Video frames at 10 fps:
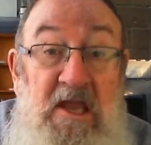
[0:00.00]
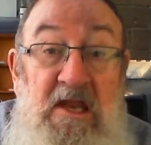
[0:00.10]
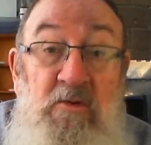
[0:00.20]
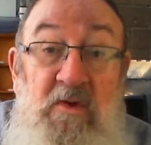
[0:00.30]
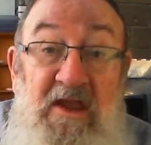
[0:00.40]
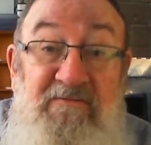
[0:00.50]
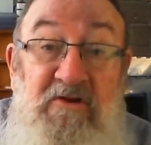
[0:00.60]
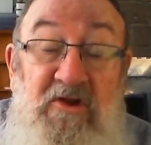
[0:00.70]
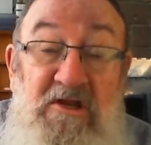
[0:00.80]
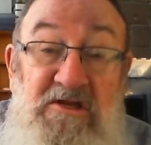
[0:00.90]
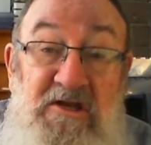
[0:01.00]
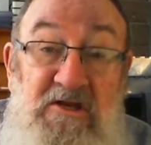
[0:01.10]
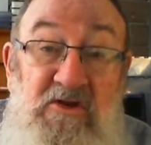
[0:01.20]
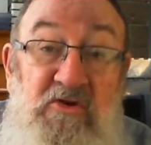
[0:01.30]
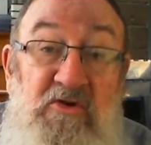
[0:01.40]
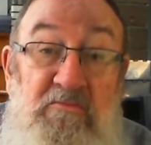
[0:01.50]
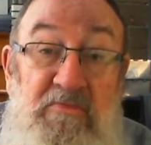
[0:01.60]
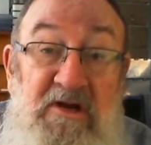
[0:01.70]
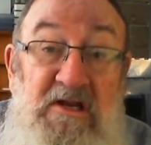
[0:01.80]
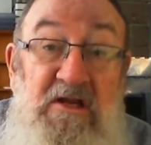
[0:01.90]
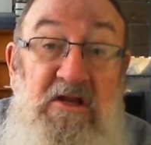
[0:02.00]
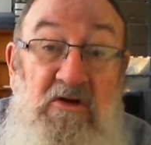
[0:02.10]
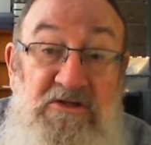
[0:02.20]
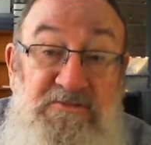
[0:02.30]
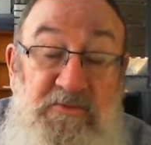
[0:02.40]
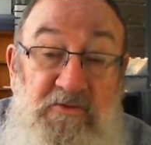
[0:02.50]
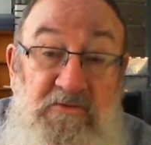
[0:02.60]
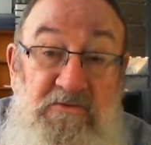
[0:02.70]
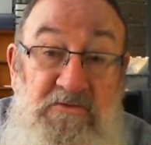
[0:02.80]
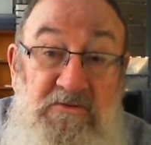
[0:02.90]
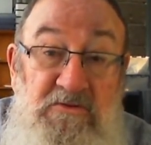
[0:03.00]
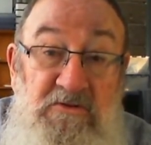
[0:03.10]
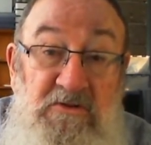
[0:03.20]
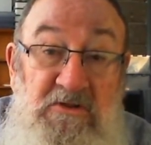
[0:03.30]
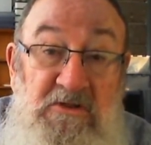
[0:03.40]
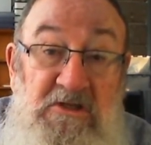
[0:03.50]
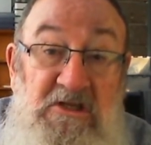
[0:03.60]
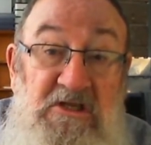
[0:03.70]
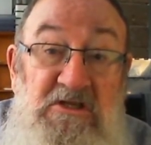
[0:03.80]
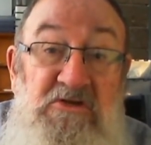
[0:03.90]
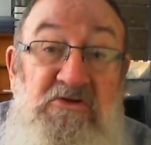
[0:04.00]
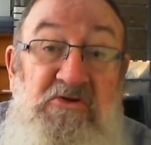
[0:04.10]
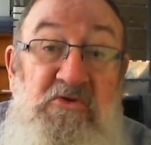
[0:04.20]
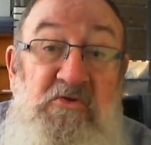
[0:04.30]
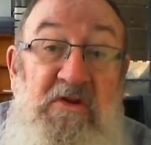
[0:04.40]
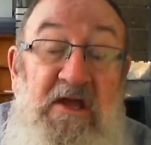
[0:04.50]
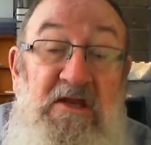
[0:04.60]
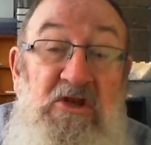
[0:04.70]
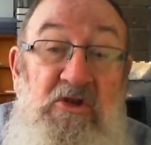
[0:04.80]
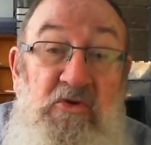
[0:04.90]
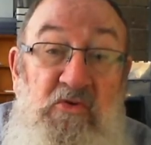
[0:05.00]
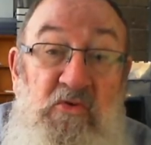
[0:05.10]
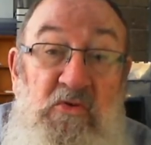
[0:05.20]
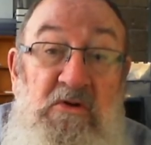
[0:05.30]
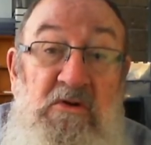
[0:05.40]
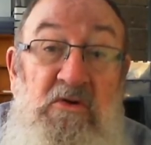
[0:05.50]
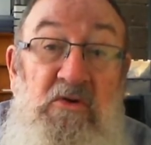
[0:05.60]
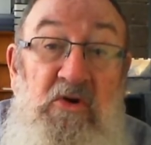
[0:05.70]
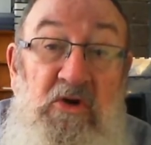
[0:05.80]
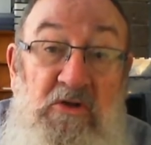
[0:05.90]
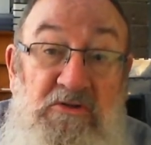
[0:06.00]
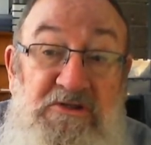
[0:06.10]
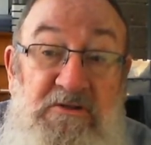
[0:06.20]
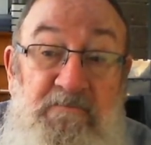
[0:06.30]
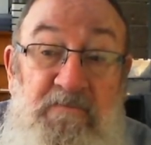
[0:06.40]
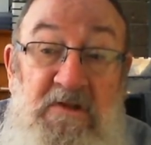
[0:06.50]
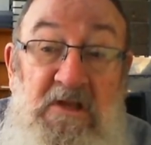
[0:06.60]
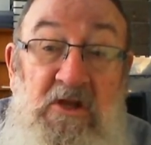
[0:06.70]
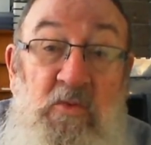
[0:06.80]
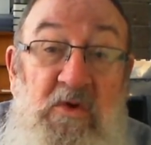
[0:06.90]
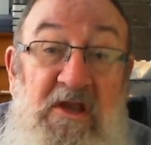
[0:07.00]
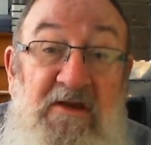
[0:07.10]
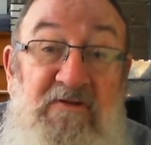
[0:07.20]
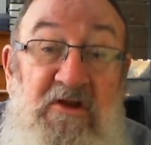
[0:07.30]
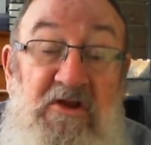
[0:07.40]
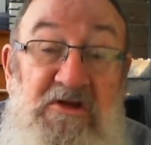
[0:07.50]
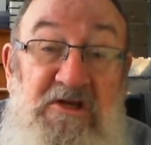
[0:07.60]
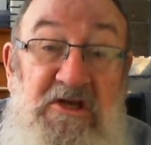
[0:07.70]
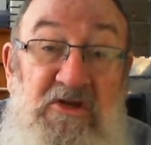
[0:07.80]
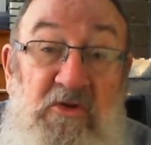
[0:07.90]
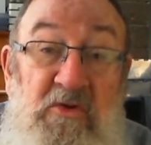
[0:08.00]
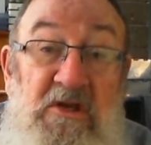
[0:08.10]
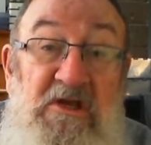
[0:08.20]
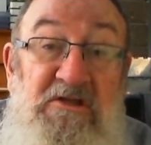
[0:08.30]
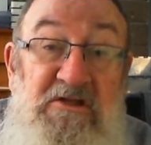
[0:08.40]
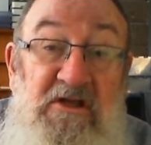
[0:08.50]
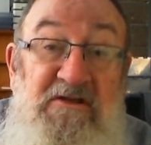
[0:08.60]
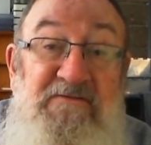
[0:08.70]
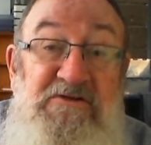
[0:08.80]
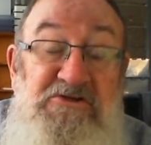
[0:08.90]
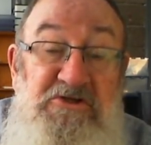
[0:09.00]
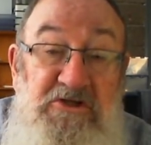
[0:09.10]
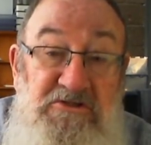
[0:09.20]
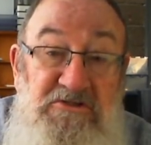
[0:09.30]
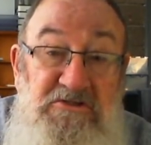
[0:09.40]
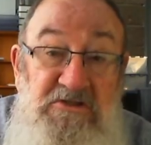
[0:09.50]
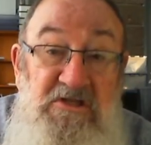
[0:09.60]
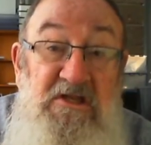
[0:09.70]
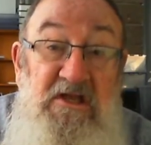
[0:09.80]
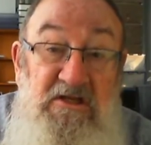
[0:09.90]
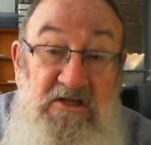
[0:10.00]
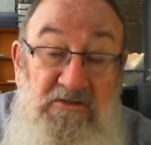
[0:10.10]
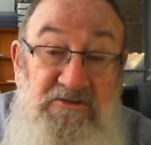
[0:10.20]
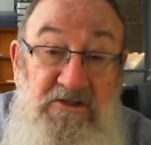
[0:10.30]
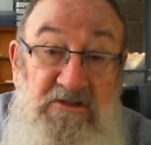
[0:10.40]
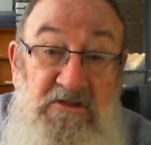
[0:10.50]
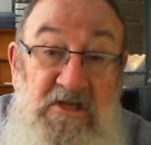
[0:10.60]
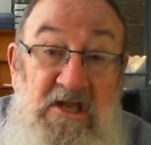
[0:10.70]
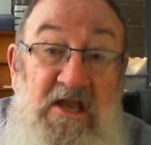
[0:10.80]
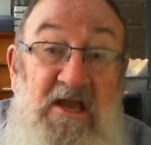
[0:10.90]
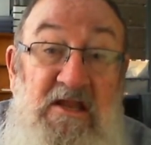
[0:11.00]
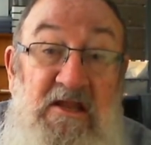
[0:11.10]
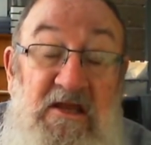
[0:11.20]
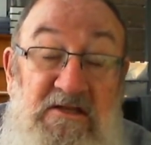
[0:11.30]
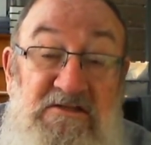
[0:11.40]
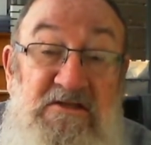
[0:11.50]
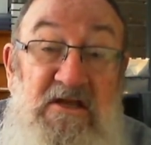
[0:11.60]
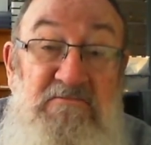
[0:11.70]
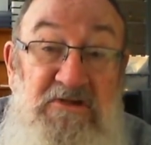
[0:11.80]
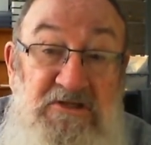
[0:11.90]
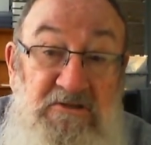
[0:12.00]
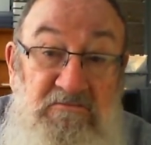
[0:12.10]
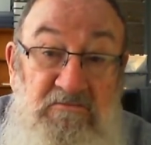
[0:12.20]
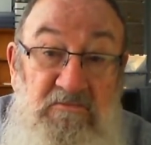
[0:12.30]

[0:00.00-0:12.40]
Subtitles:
And we have to continue to bring the gospel into that new culture. We have to continue to live as church in that culture. And that is a mission.